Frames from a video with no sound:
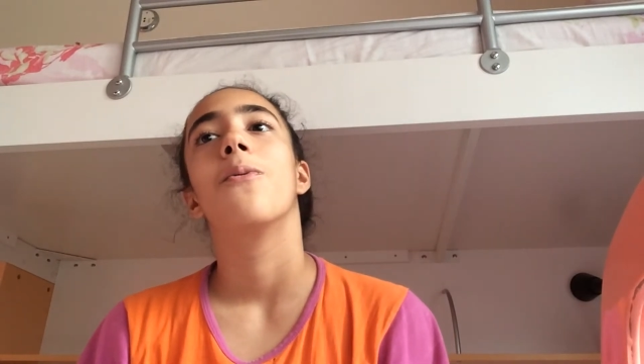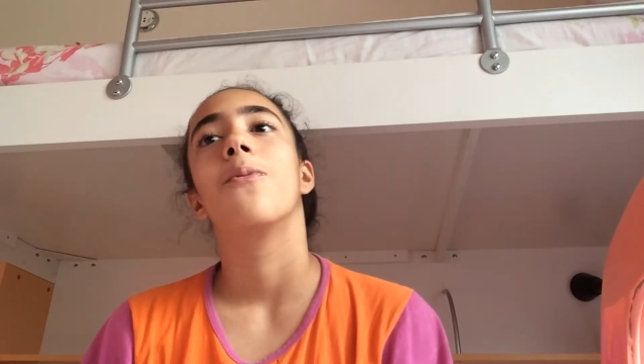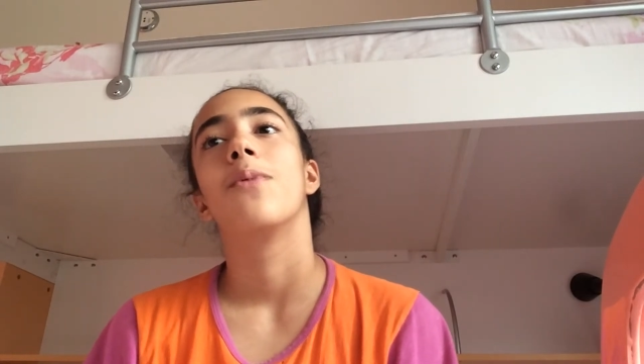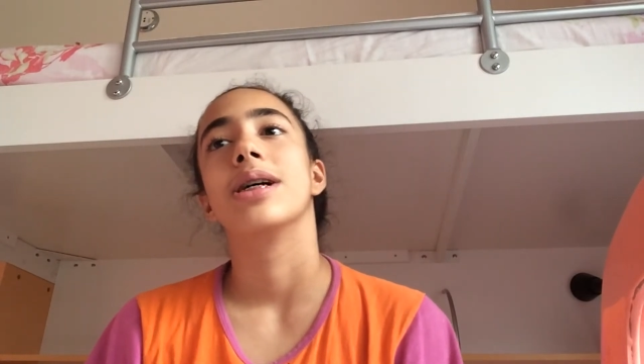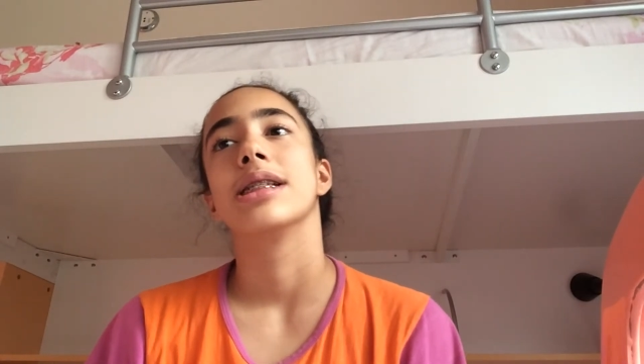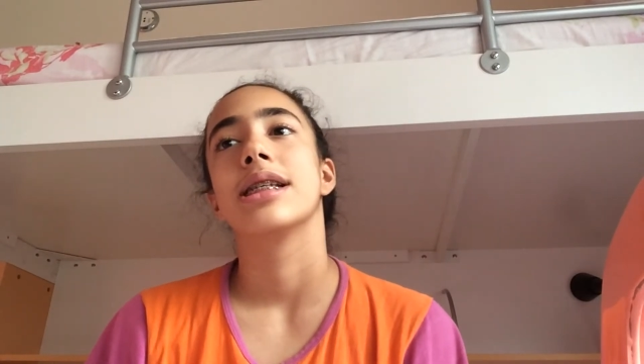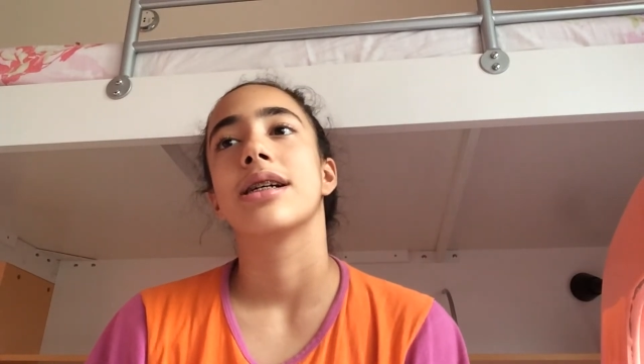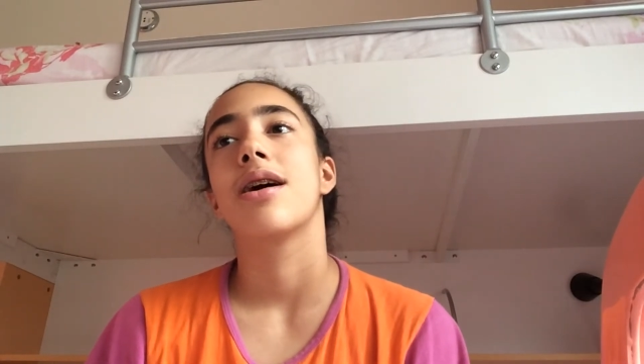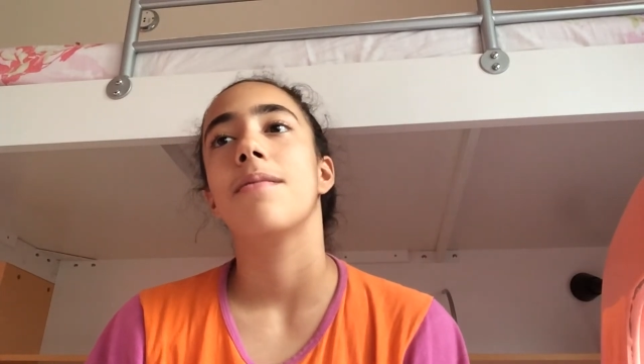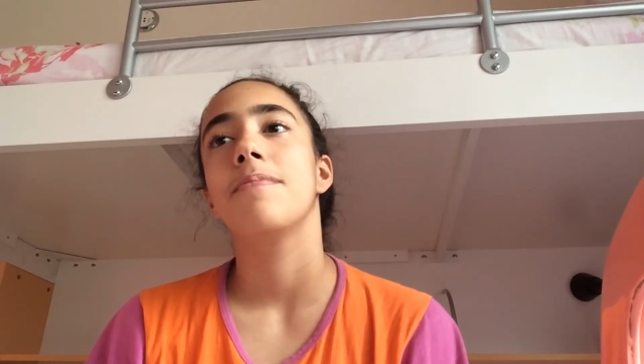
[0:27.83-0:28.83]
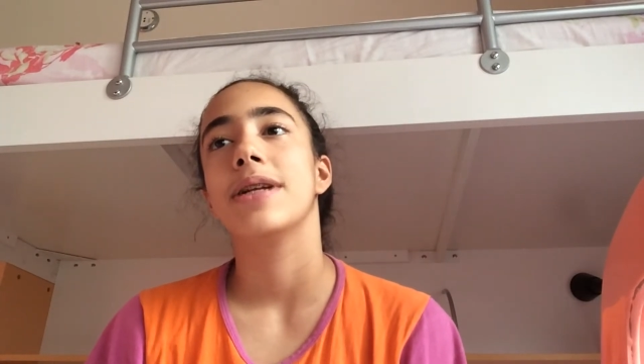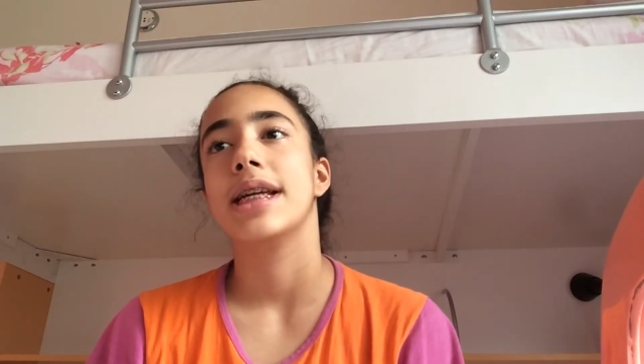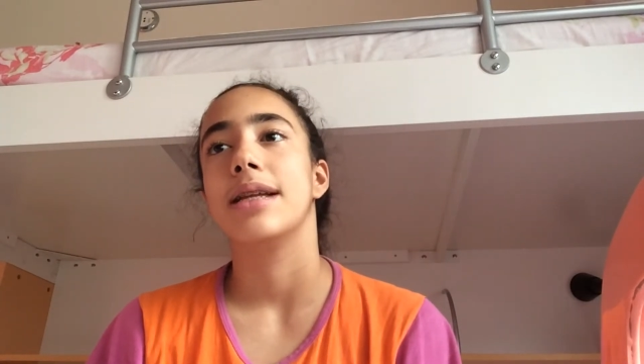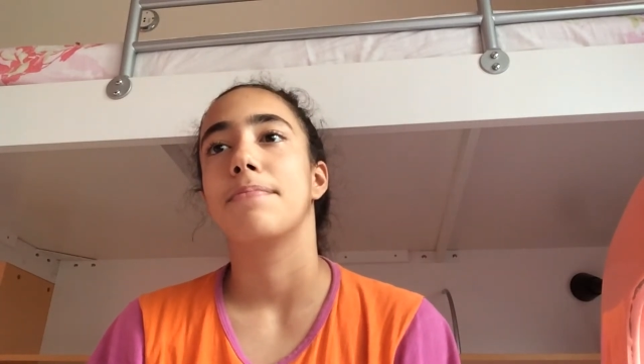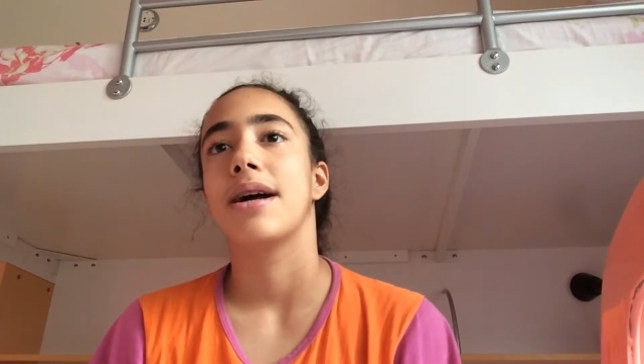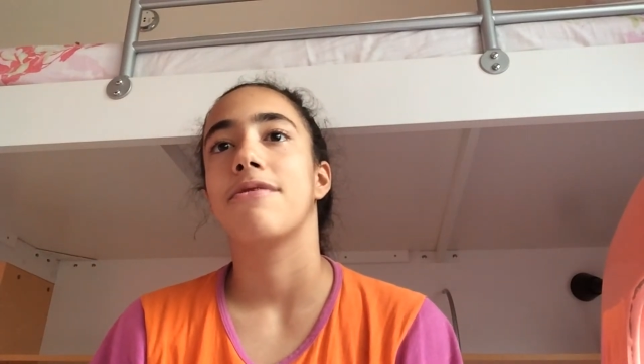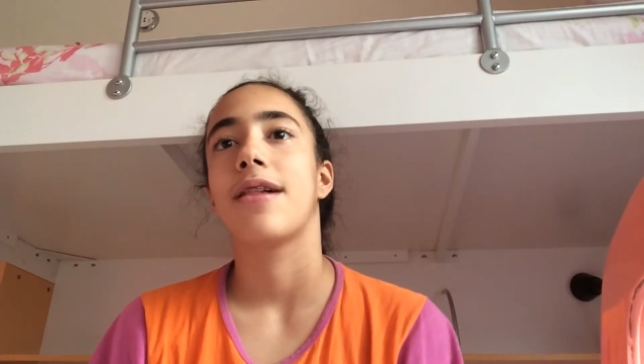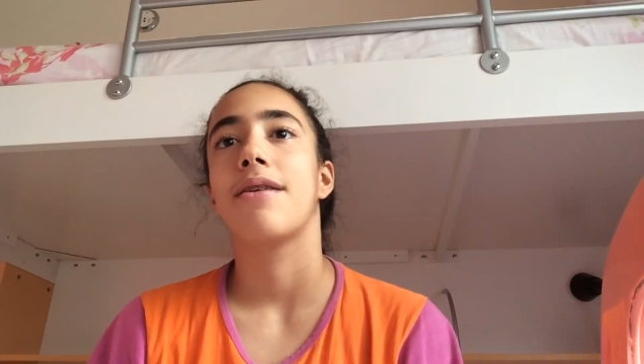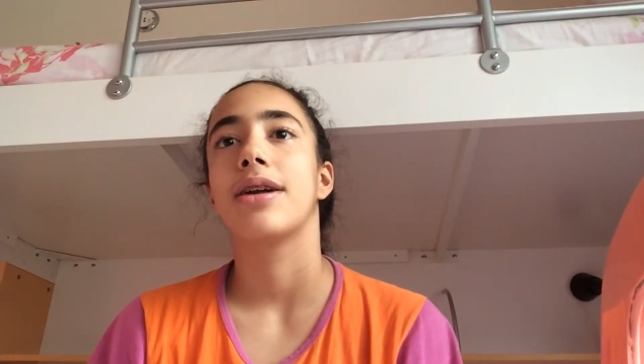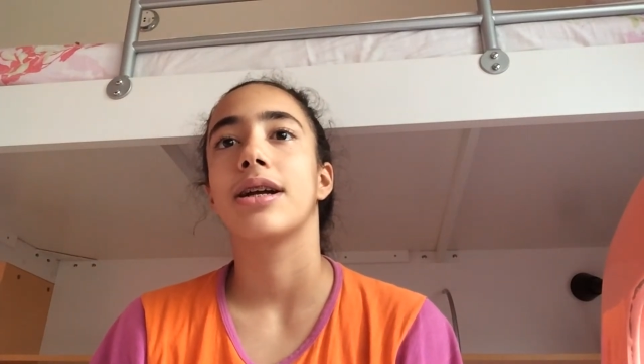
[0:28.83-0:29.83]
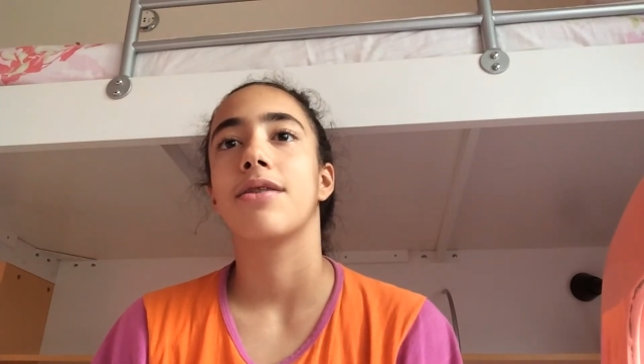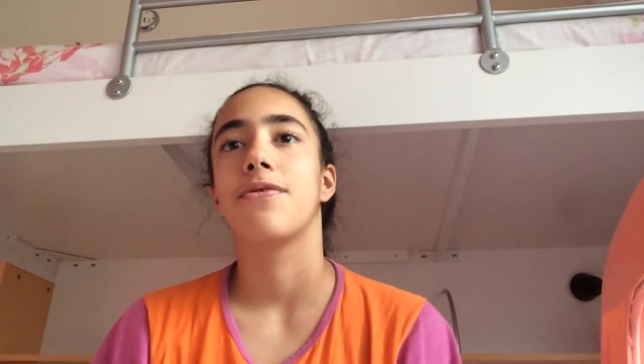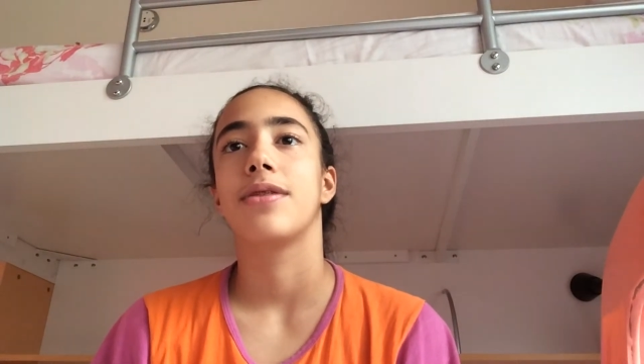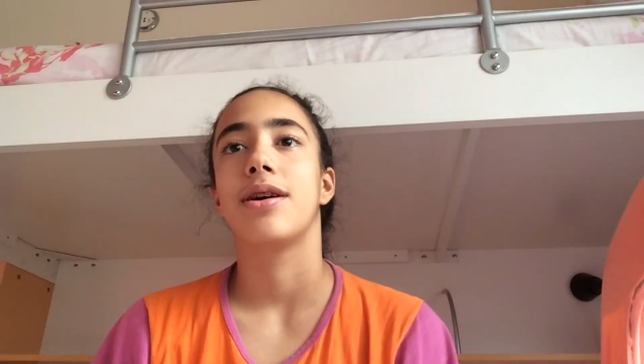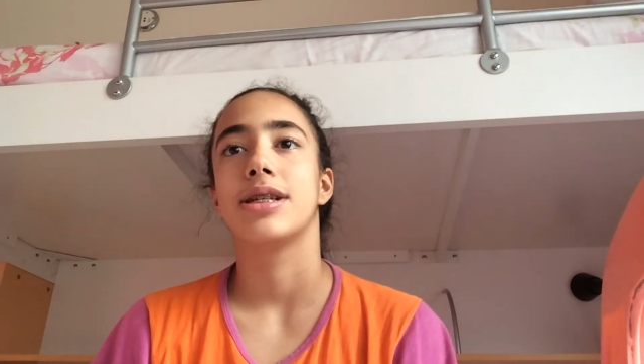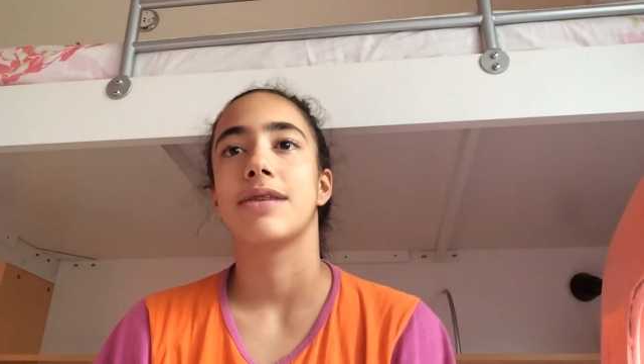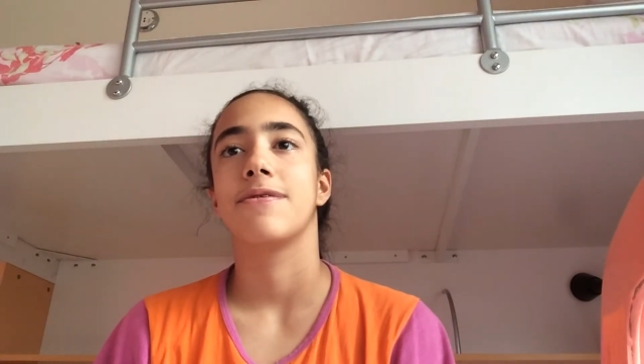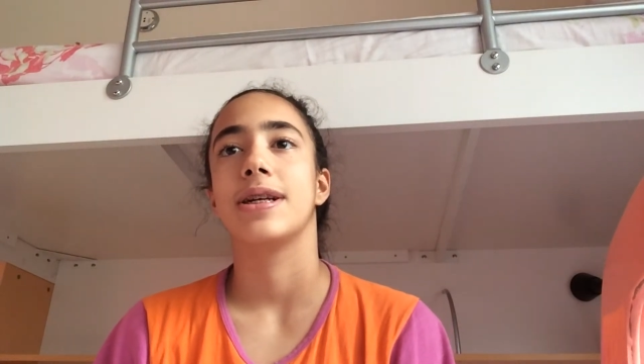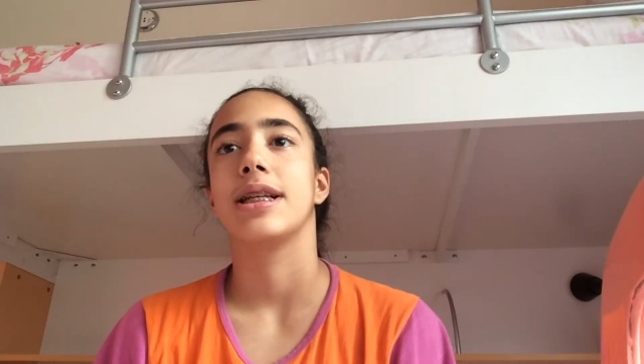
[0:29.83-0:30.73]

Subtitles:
was accompanied by a flowering of philosophy,